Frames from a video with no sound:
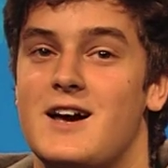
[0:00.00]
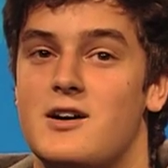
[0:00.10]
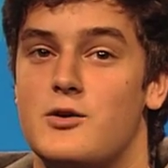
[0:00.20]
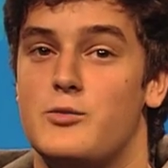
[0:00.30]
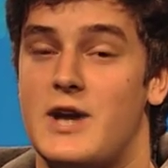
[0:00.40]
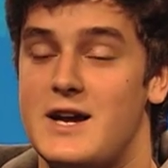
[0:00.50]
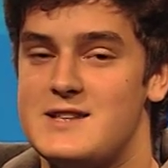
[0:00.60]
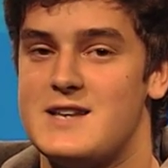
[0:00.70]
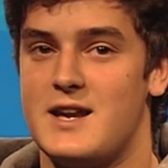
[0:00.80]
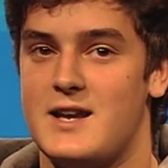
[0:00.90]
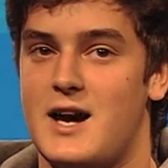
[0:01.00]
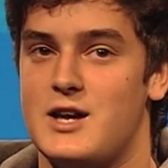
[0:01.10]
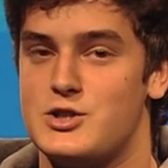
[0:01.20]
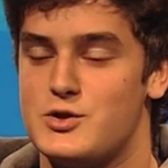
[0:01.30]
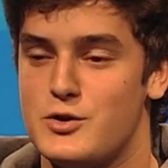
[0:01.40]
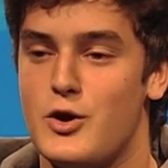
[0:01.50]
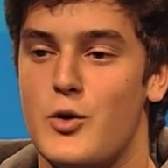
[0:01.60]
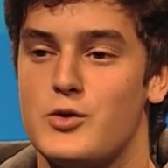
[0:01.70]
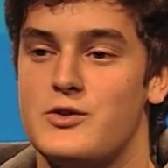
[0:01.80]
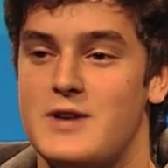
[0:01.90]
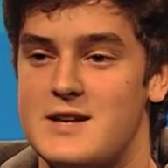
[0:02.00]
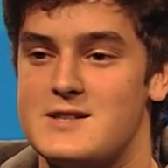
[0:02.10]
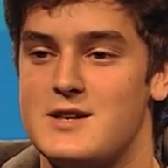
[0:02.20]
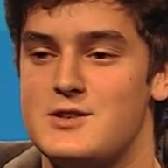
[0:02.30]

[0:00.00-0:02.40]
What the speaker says: but I decided I should go to United States.